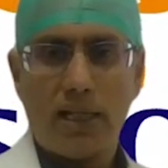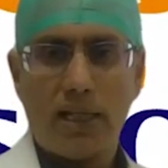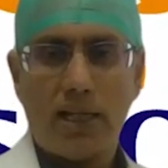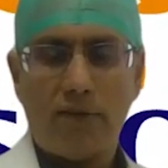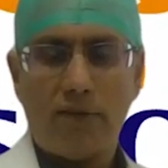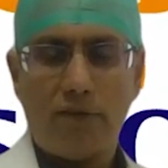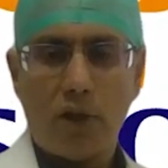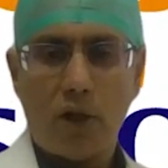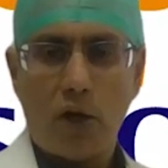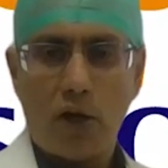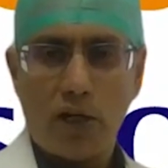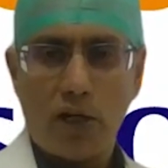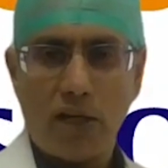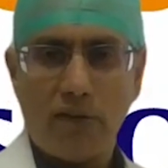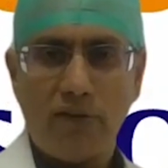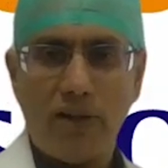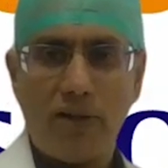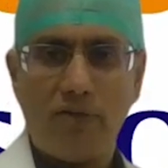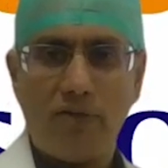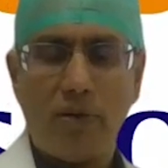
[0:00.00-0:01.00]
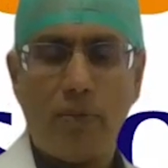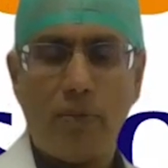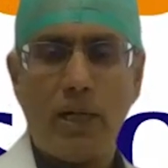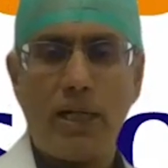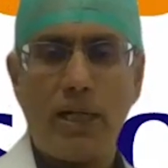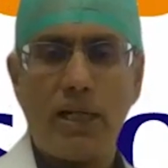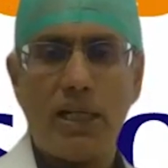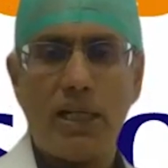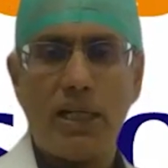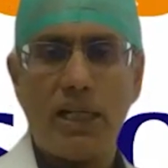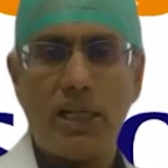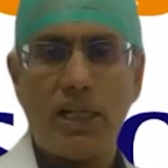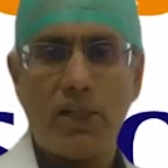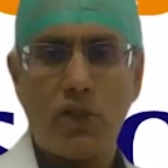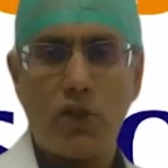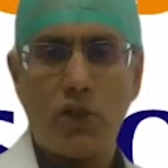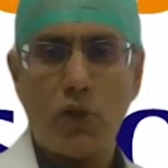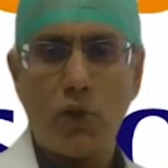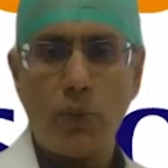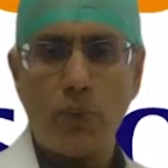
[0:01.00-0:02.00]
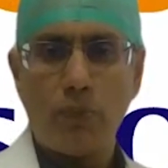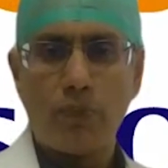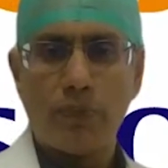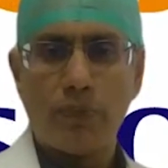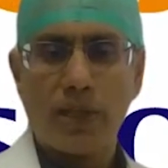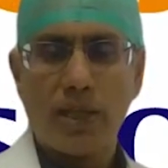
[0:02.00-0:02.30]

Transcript: they have a lot of inflammatory tissue,